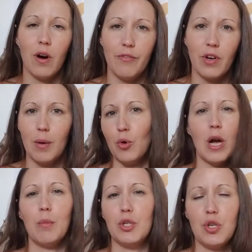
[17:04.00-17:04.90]
I've come or
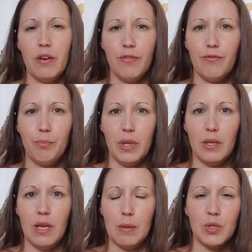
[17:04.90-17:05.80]
how much I've
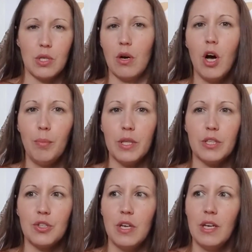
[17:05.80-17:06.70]
been able to
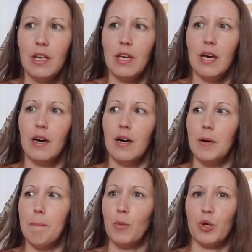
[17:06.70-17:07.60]
accomplish
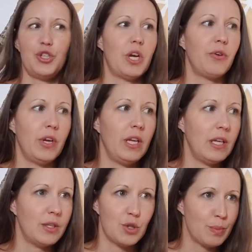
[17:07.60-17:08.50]
um, or generate
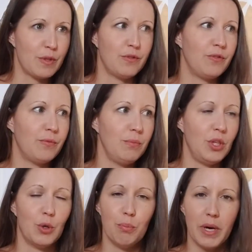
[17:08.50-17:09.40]
in terms of, you
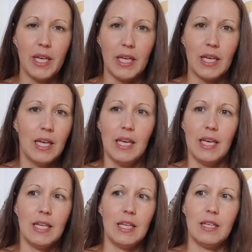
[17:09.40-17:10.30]
know, money.
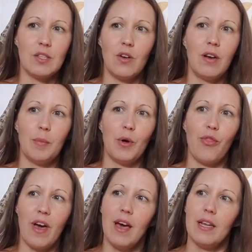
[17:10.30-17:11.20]
It, it's not about
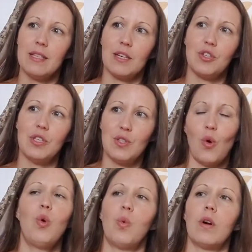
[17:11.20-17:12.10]
that. It's actually
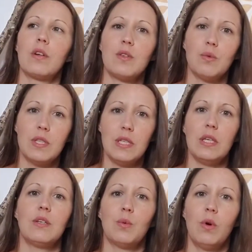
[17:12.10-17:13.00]
soul work. So it's the
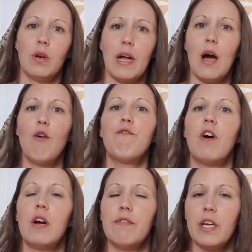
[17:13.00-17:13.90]
inner work. How
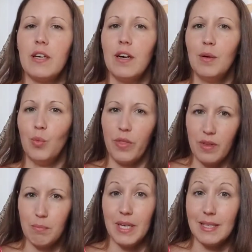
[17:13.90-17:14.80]
far have I come
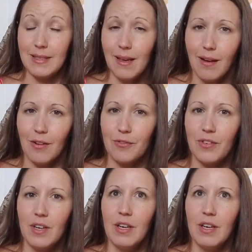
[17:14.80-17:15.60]
within myself?